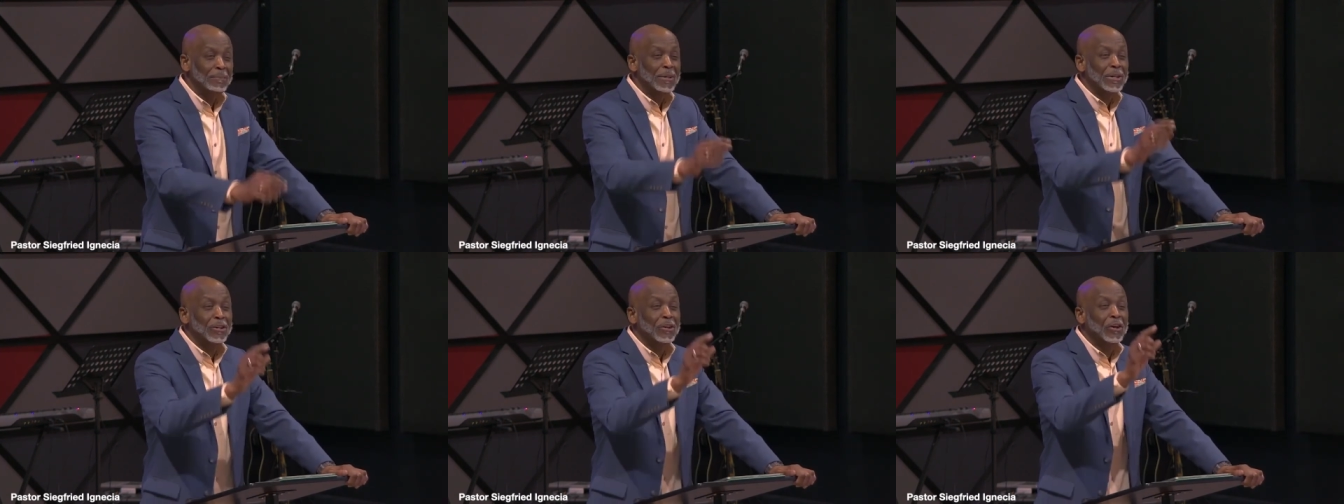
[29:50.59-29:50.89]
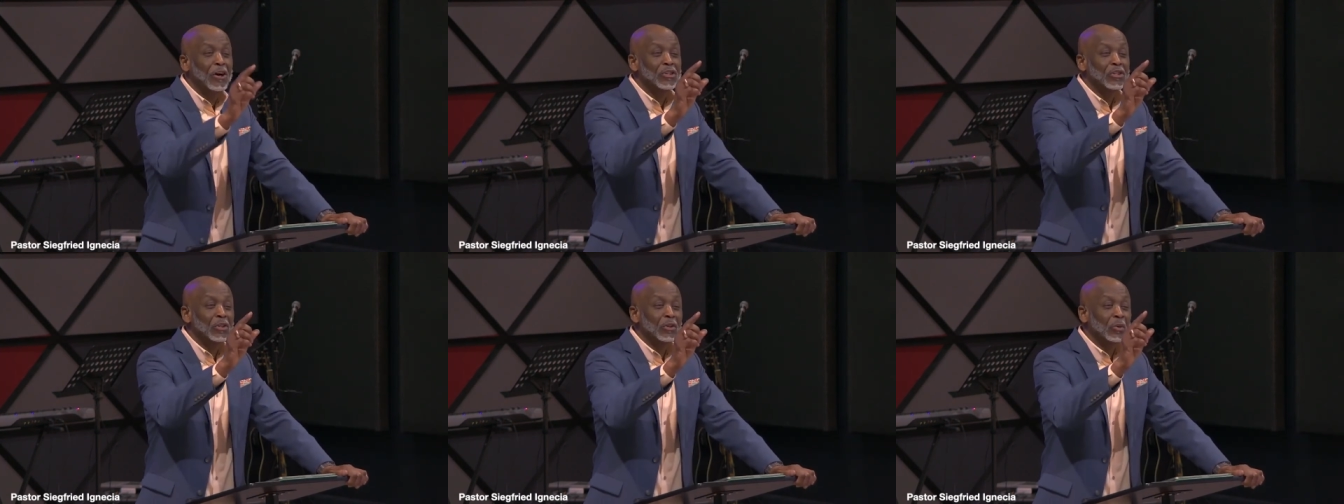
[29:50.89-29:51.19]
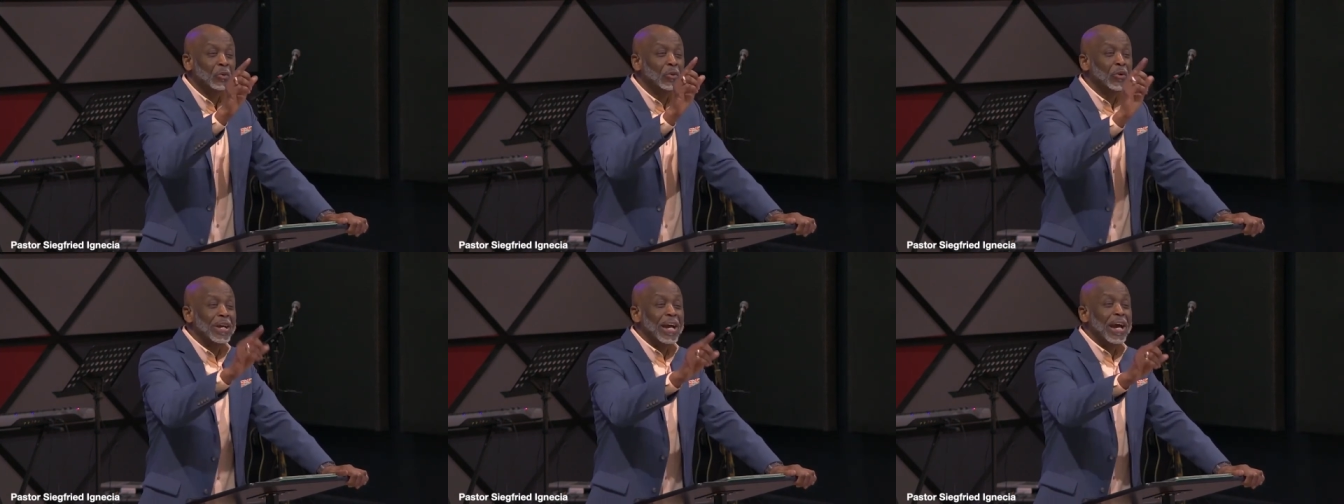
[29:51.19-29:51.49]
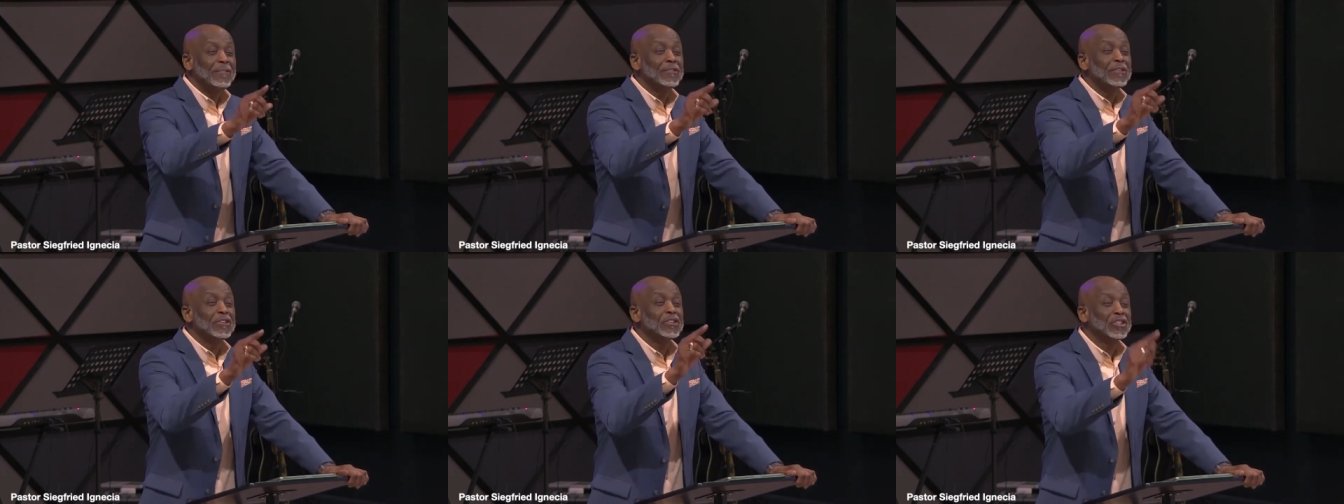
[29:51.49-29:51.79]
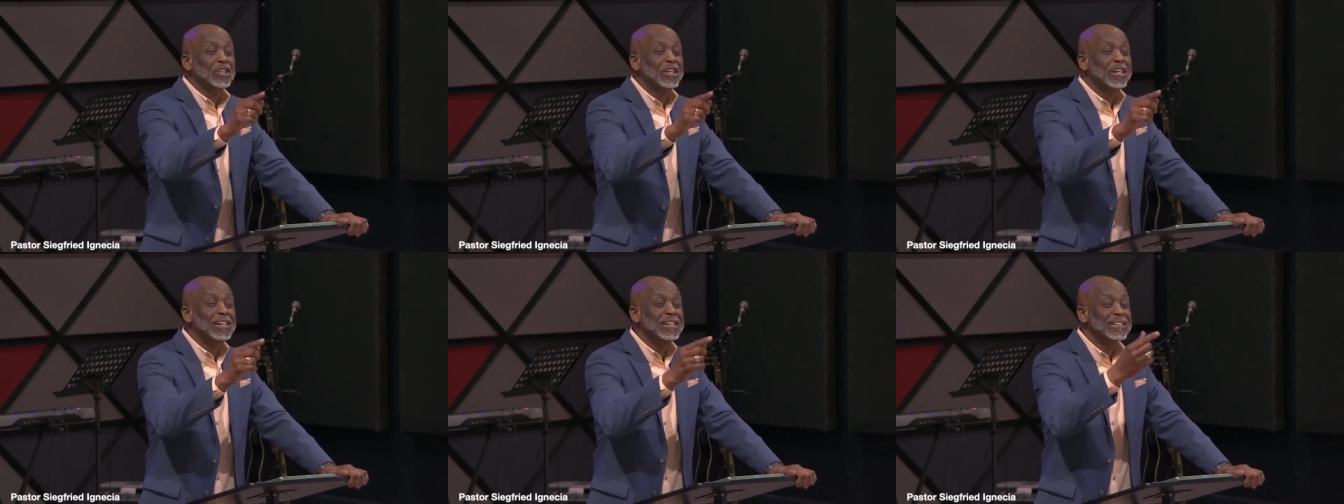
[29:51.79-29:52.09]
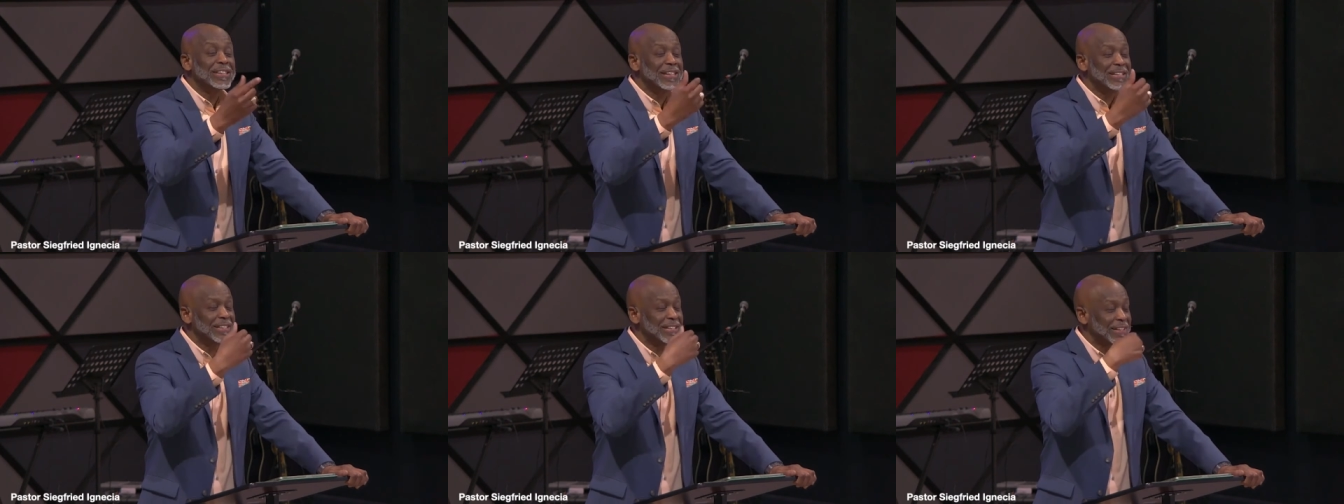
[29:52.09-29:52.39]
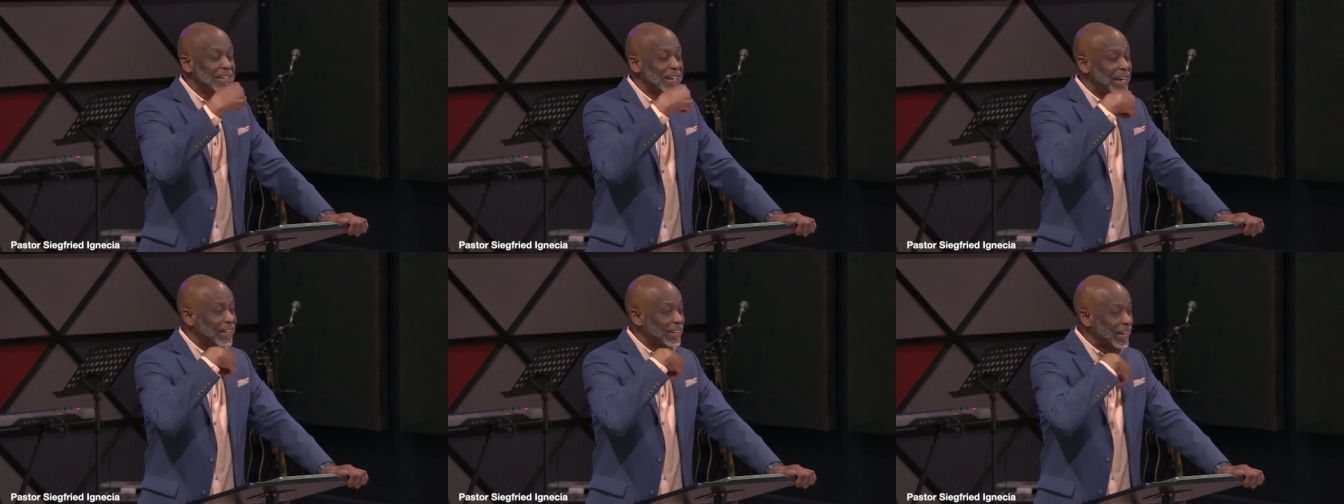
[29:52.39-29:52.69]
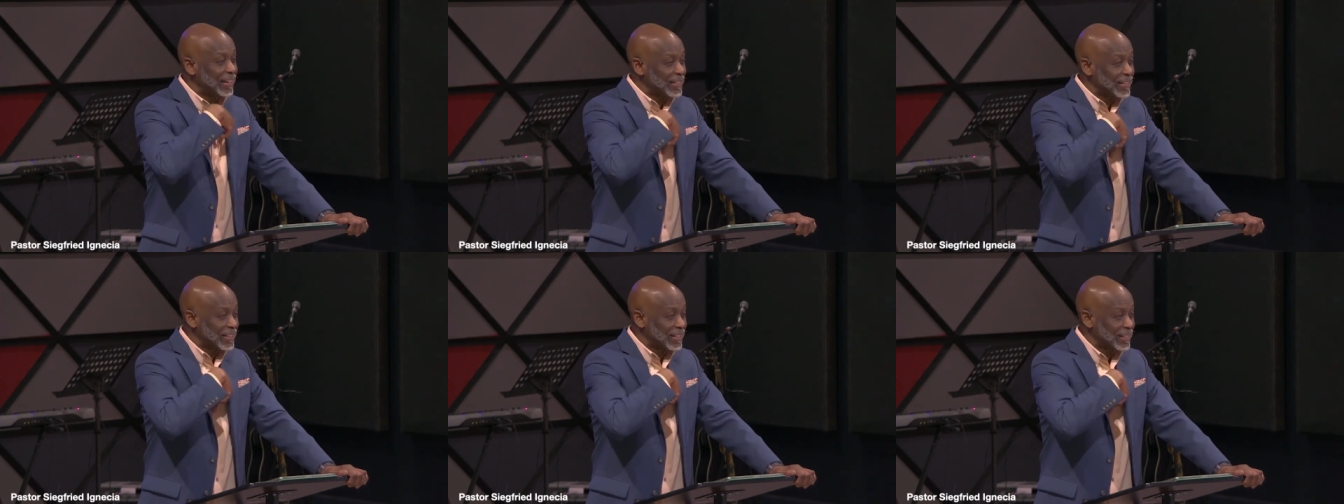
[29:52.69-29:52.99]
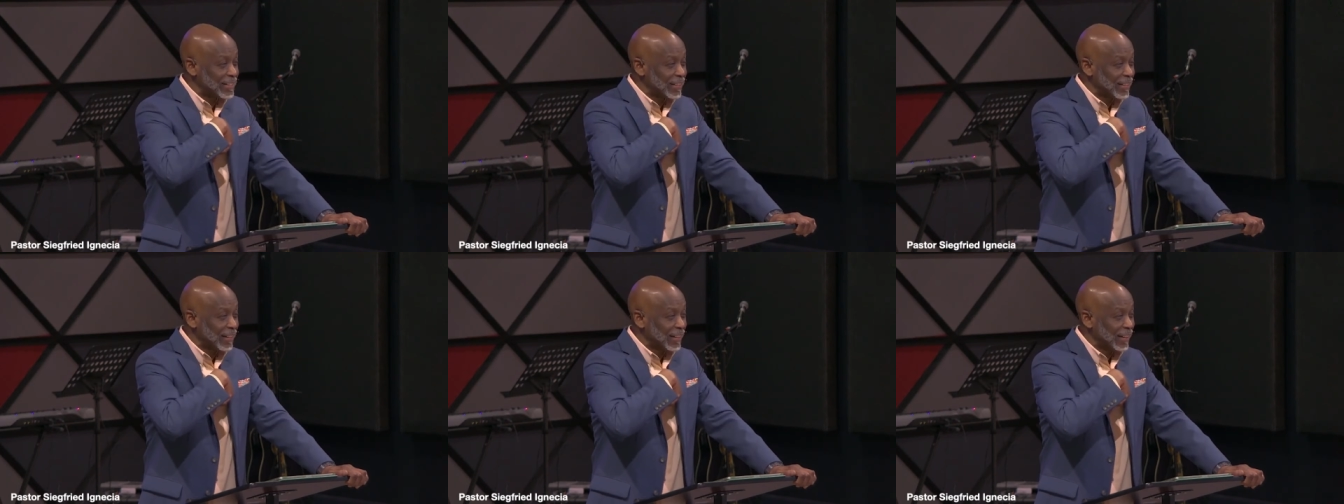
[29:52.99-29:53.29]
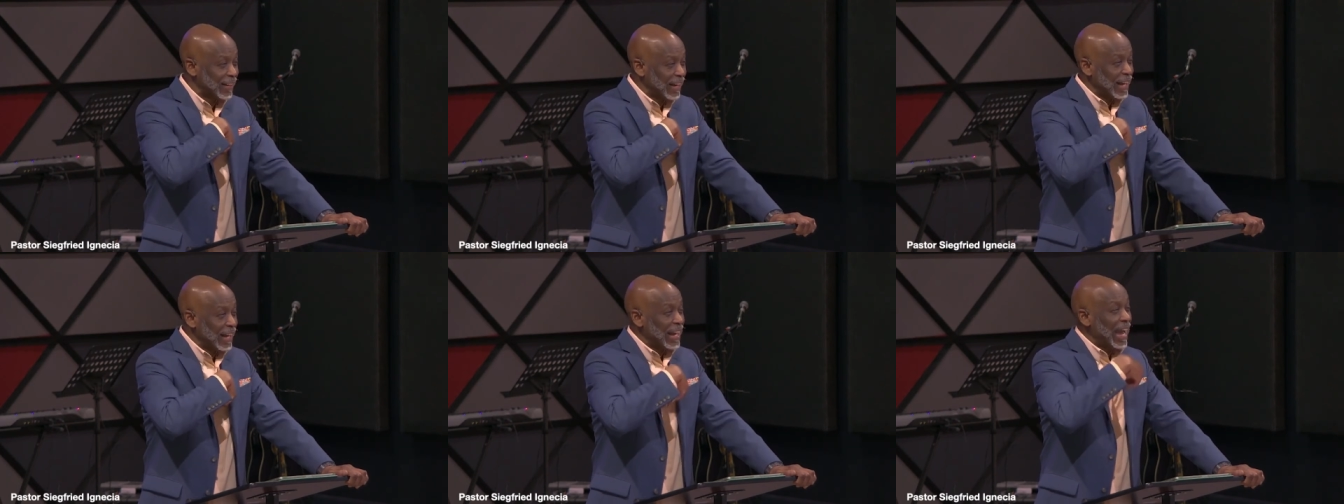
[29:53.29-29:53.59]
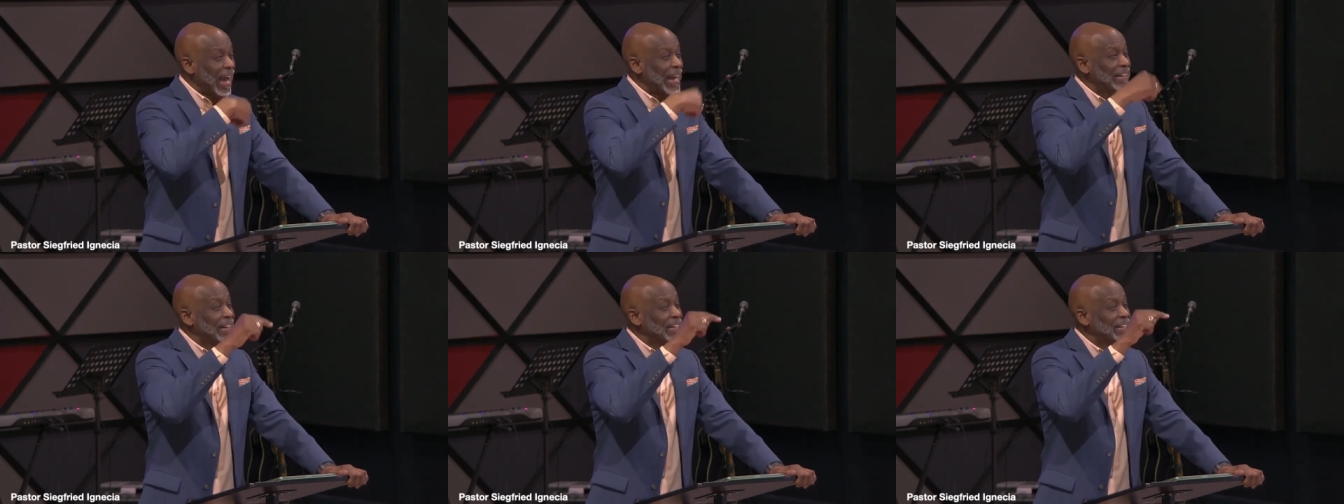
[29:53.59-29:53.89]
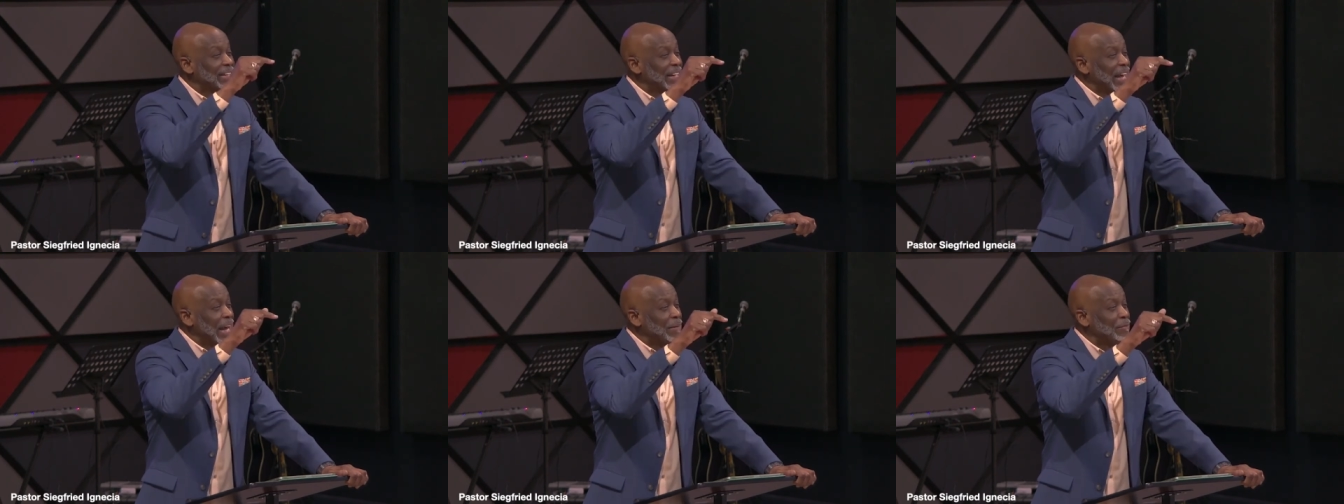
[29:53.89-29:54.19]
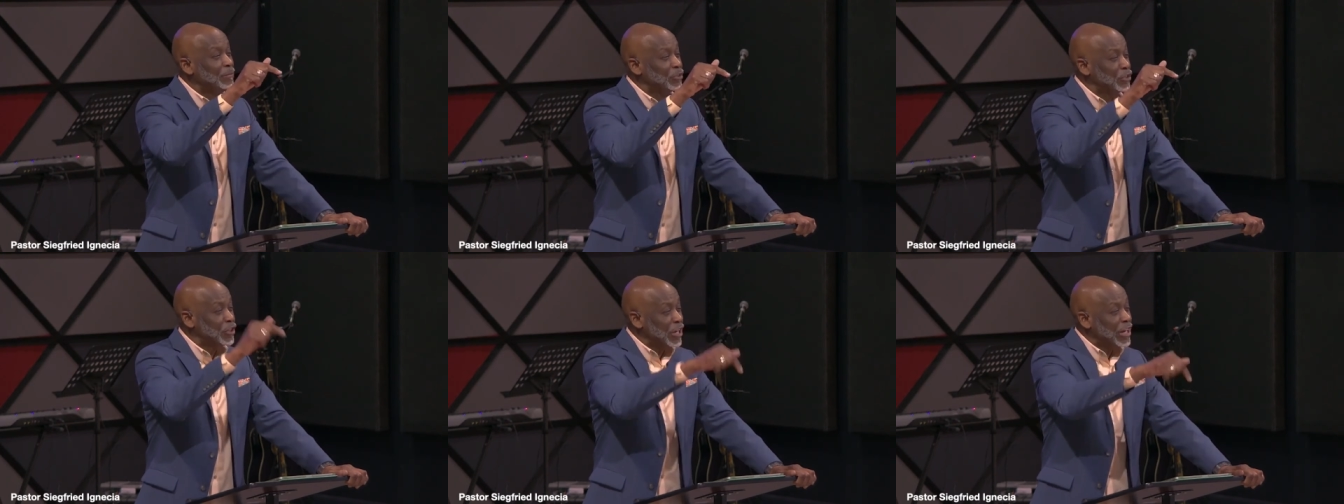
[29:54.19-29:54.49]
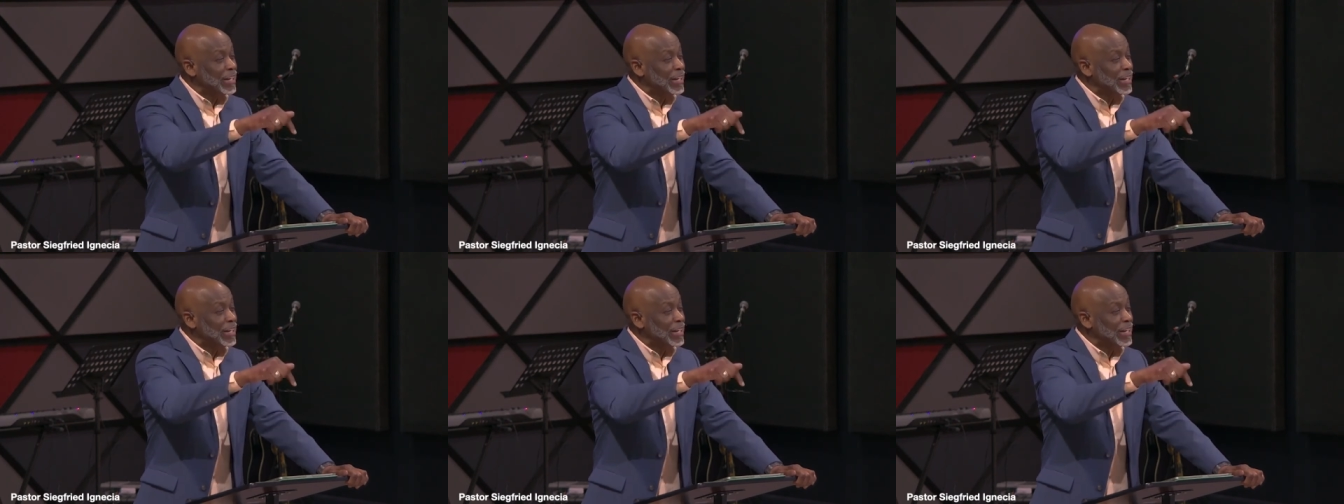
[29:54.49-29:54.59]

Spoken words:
Because we have Jesus in us. And the same